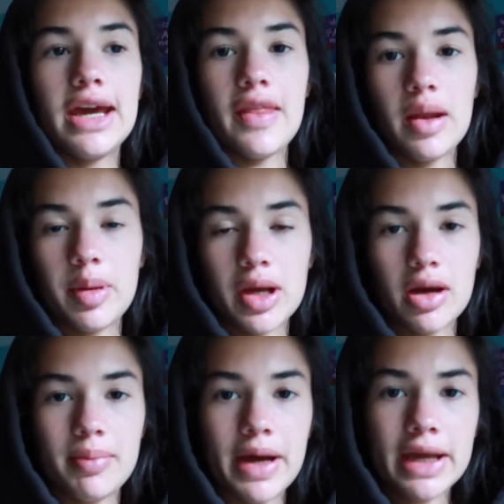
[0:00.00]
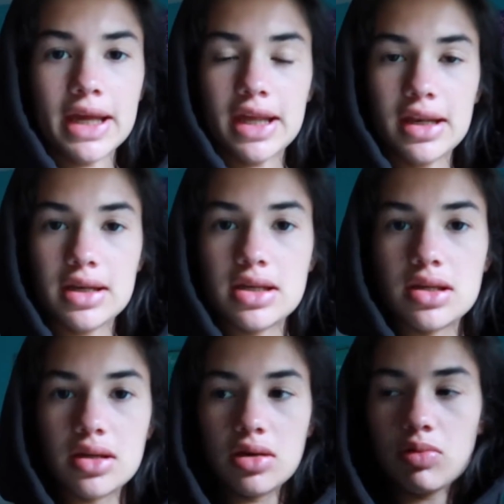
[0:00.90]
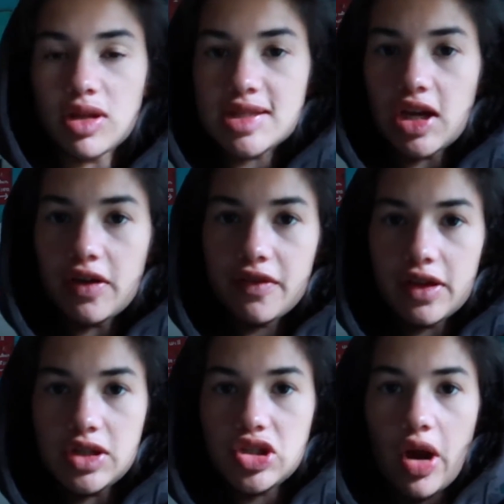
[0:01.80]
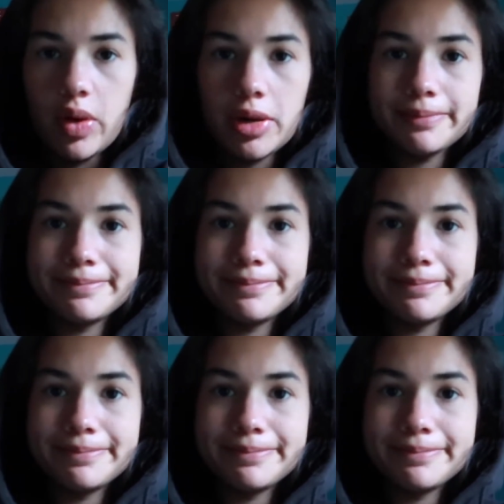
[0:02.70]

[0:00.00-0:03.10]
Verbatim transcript: and then I'm going to come back and rinse off and shower.